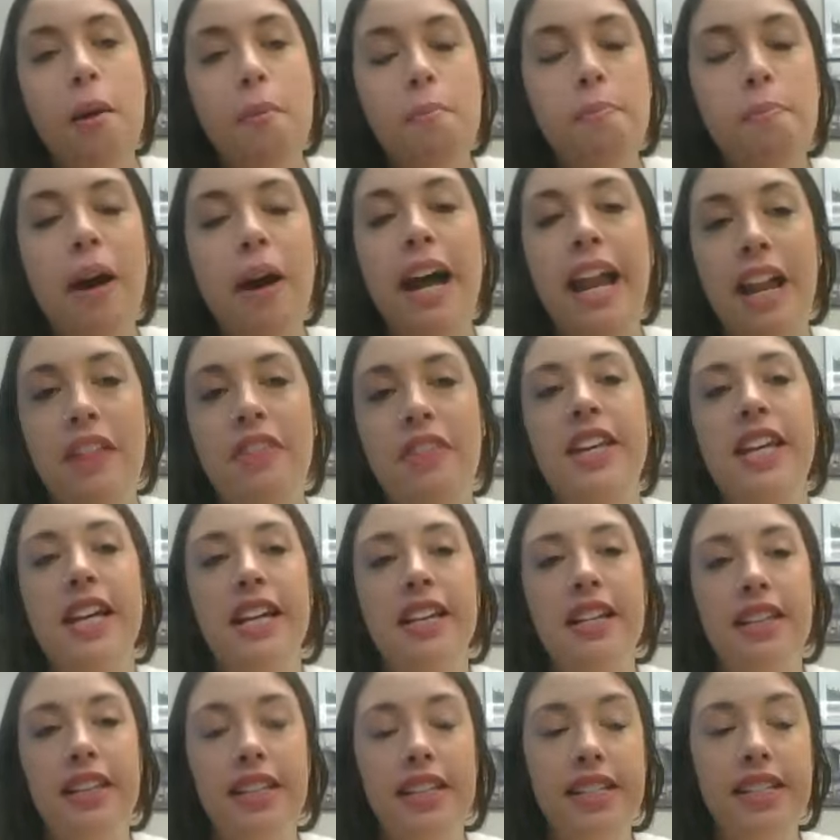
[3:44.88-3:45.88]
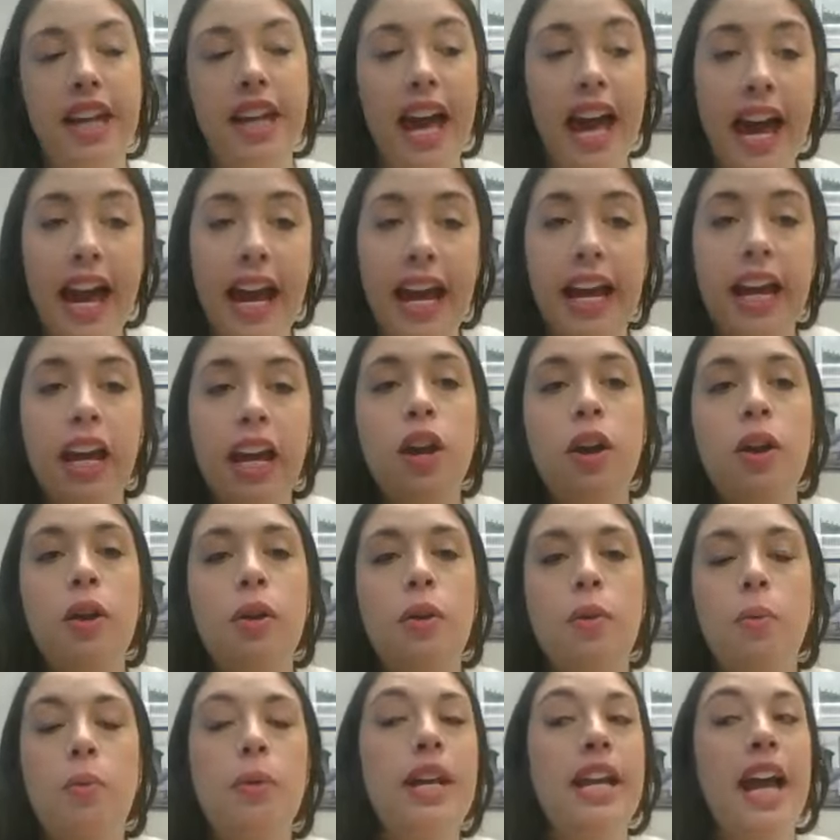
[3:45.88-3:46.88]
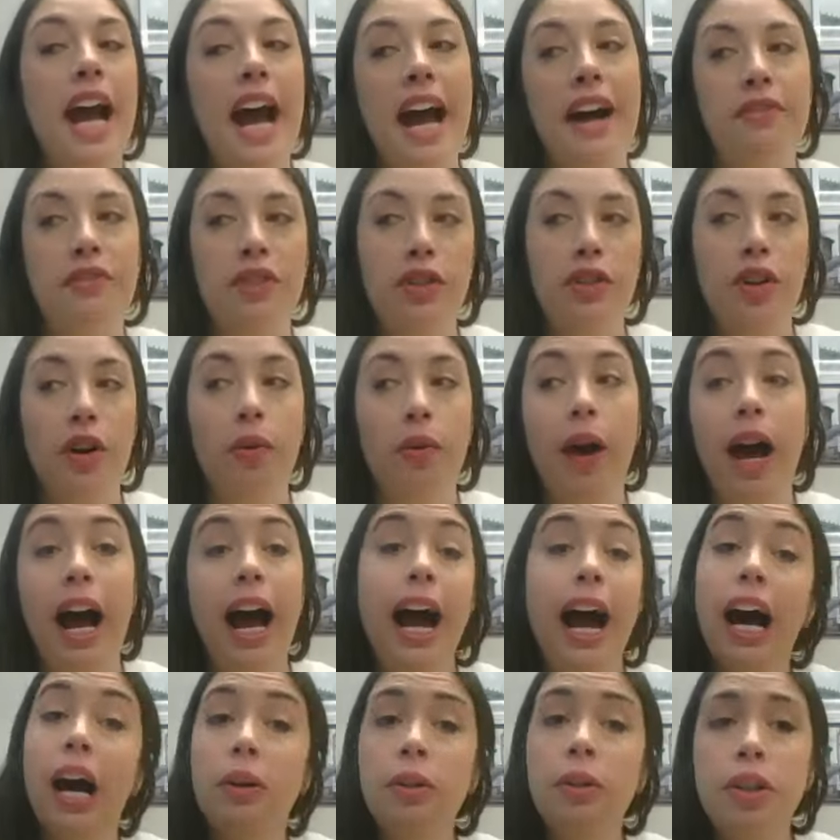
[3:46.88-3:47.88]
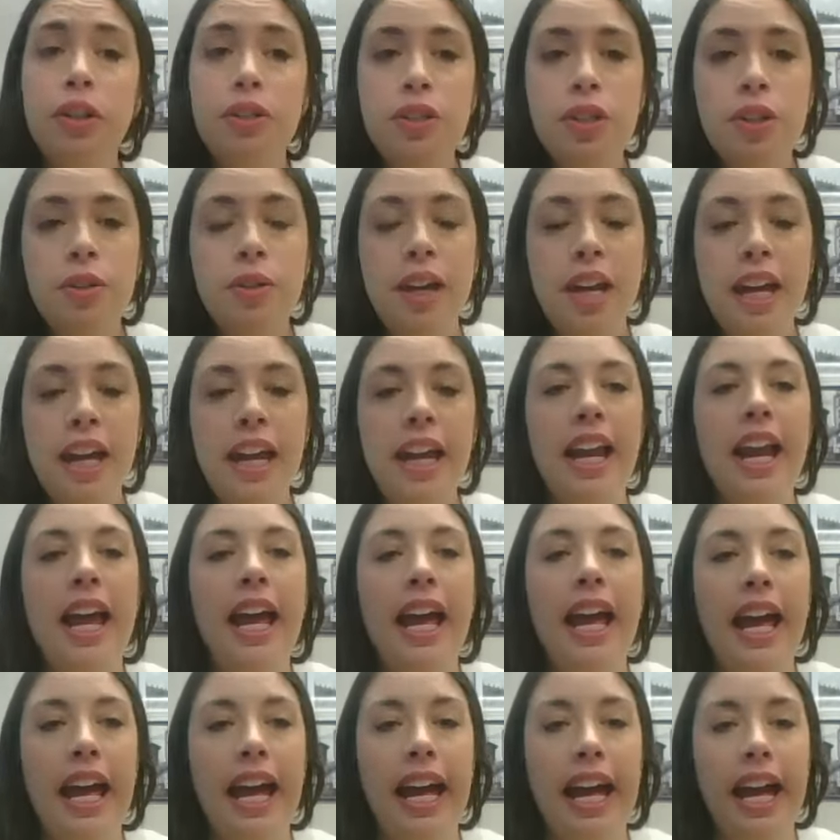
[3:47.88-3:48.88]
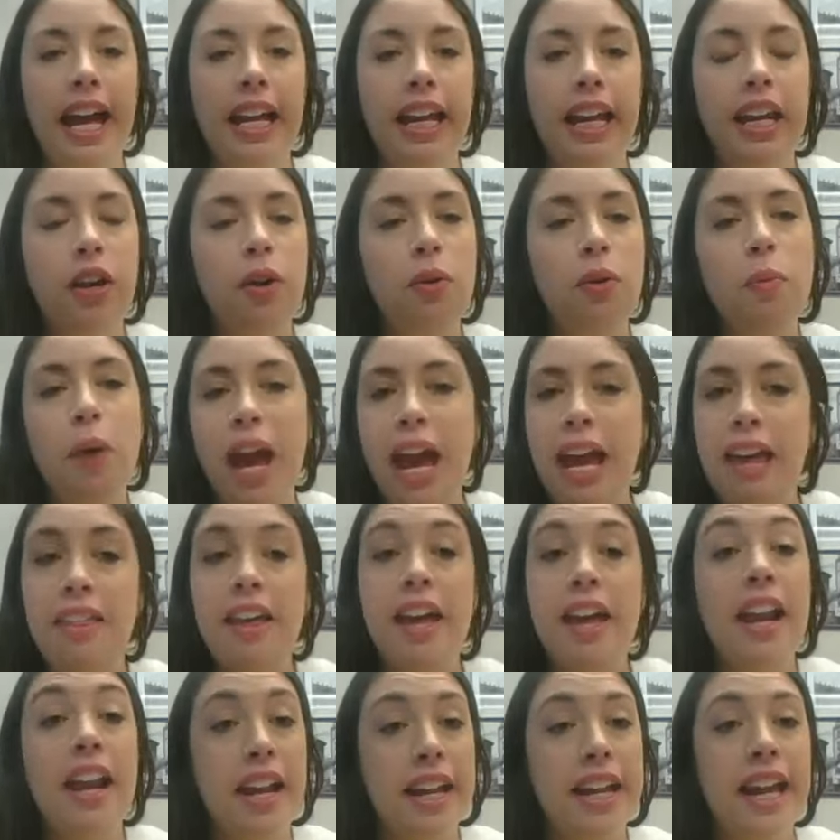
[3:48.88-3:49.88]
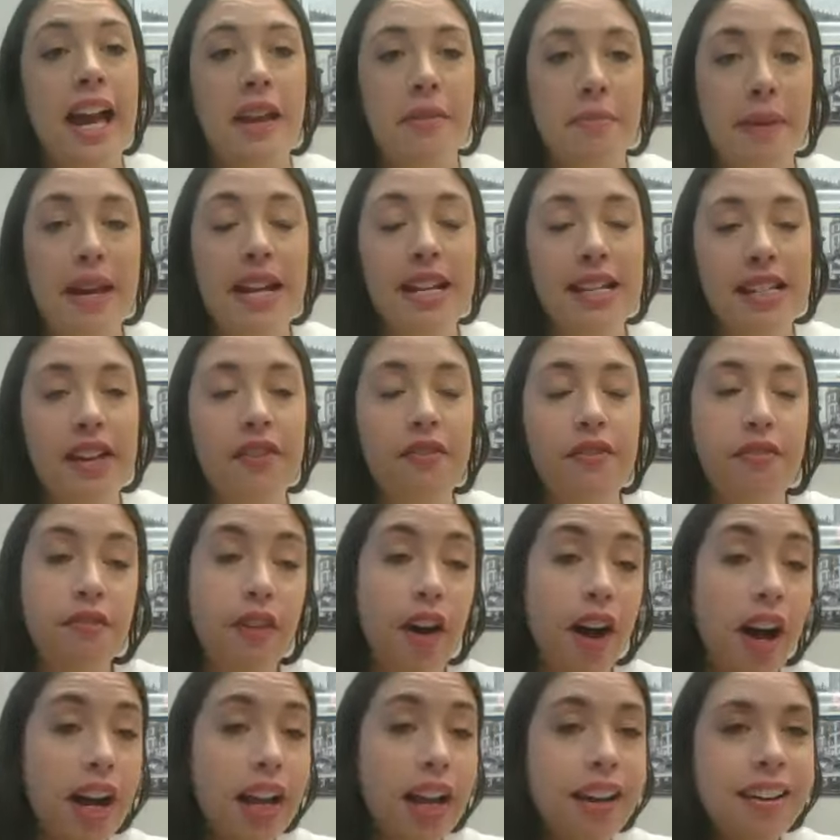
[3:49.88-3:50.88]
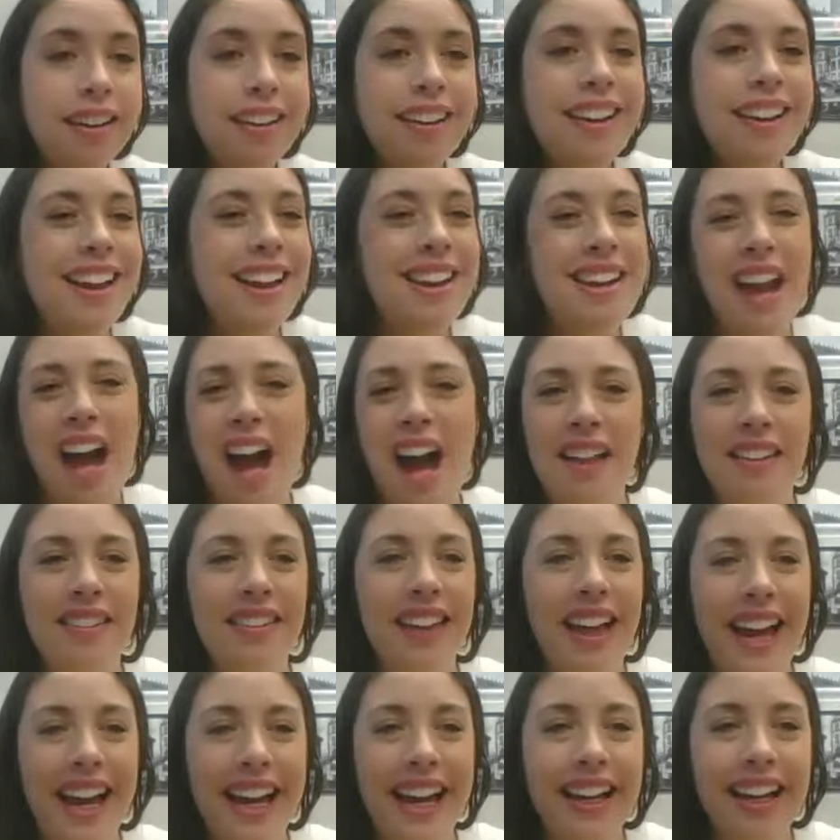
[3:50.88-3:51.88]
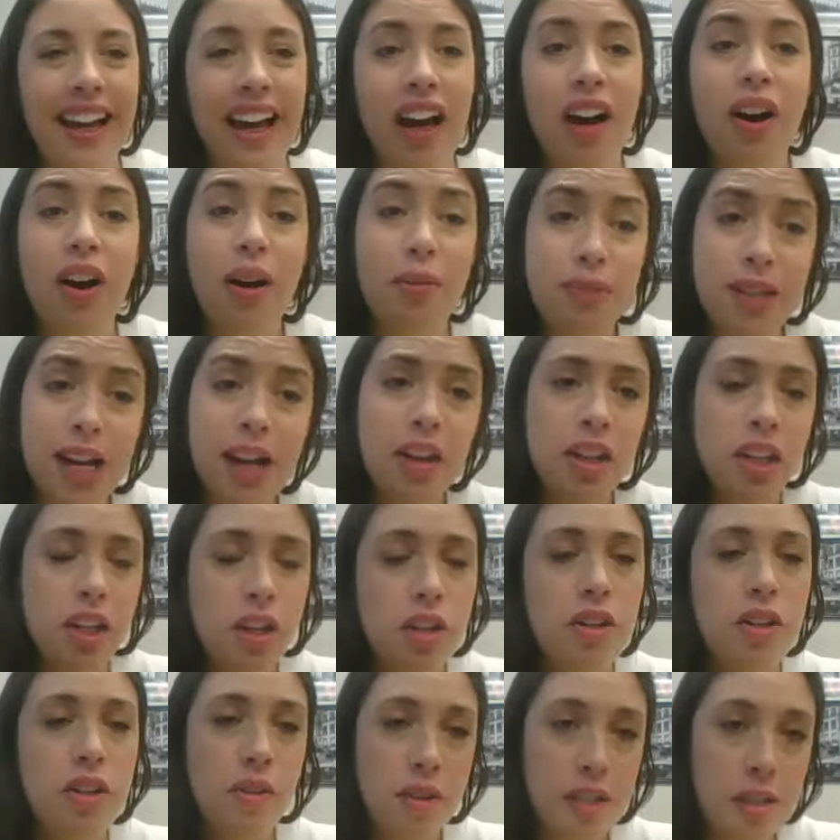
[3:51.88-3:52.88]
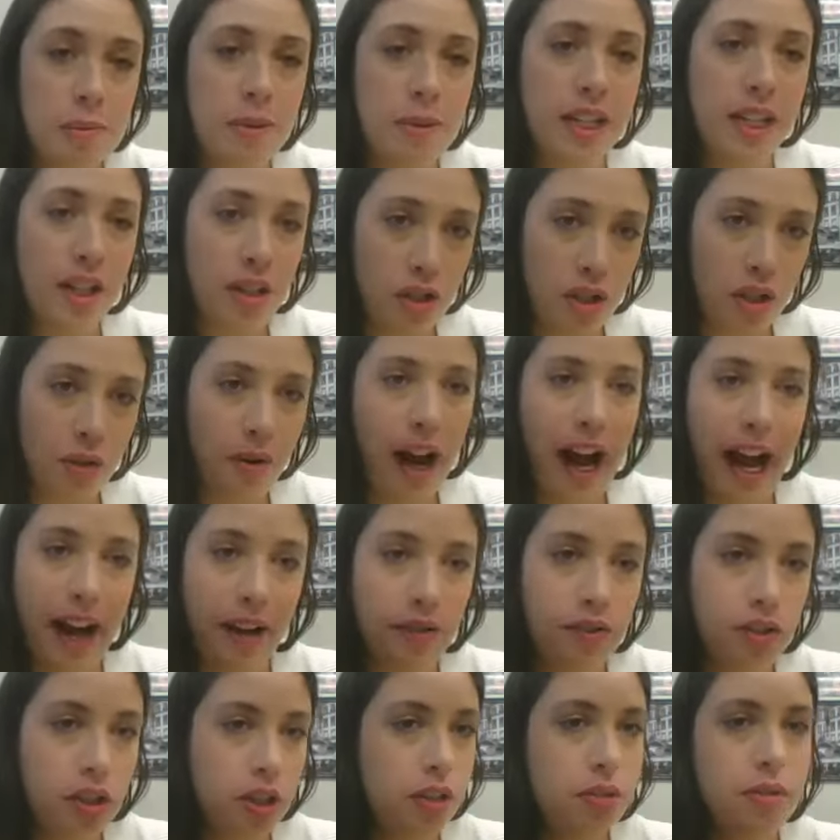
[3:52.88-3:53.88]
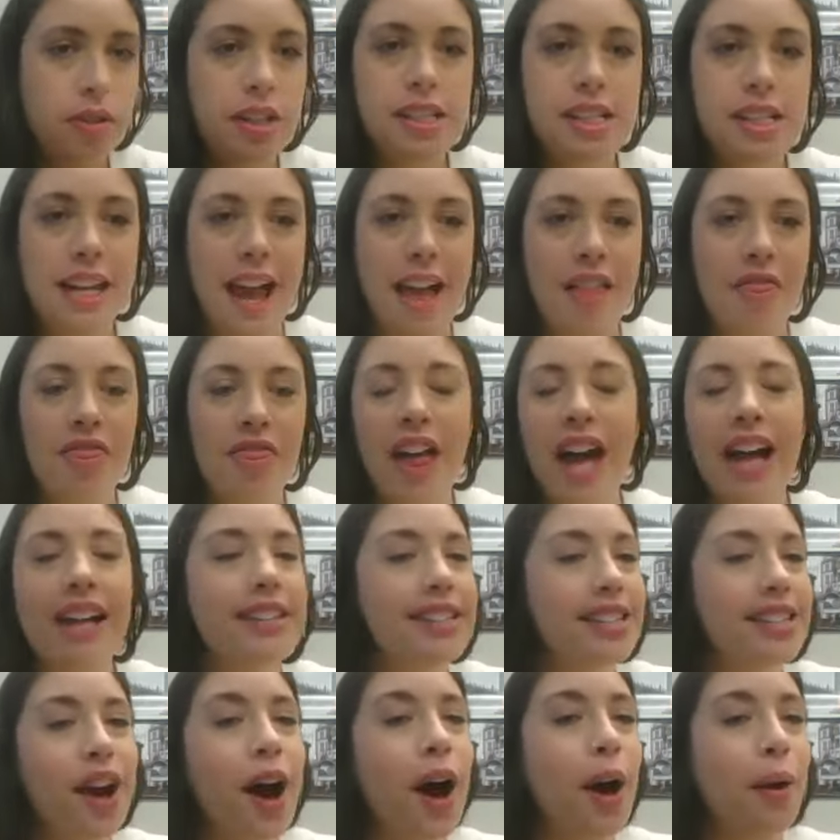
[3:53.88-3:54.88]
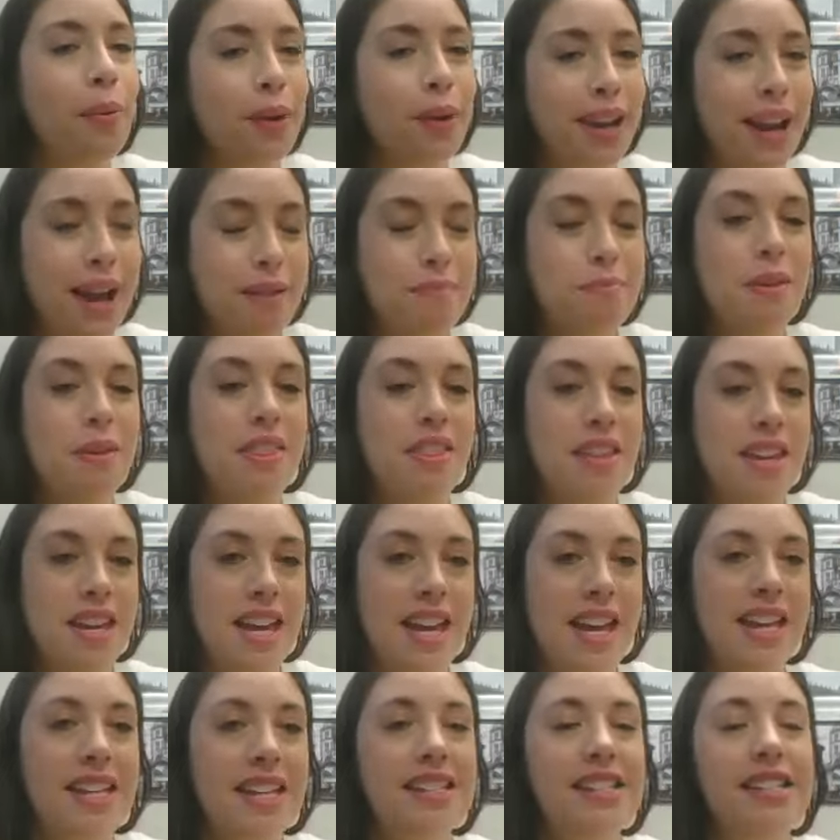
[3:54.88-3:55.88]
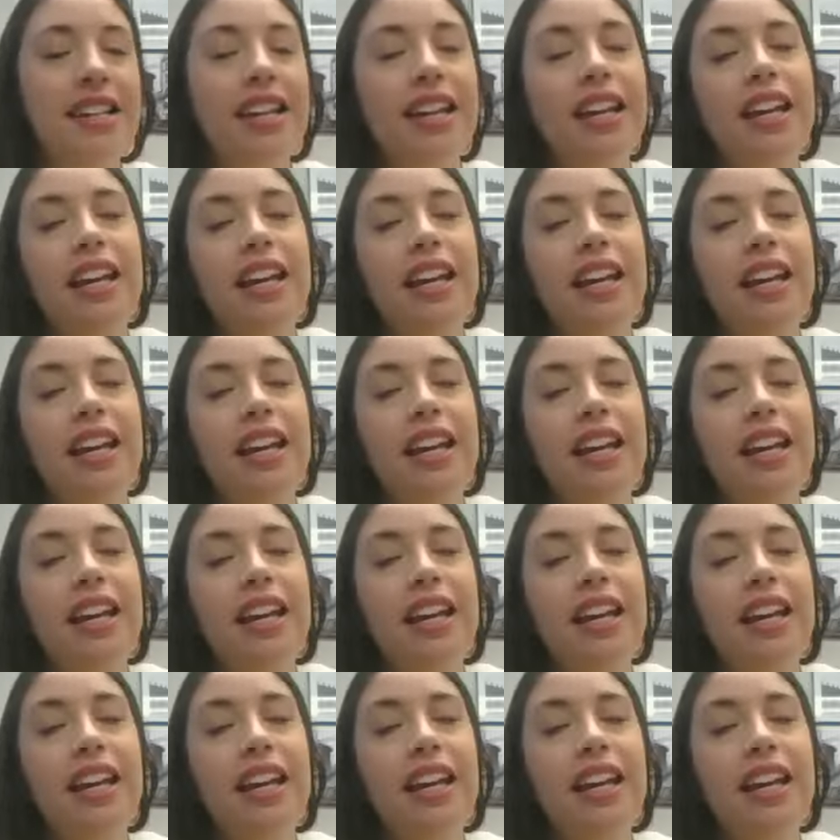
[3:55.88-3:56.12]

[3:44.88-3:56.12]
But at the end of the day, we have to know how to do it, and in a way that, again, makes it fun, not like, oh, I'm telling you to do this because you have to. Because again, that's not what empathy is.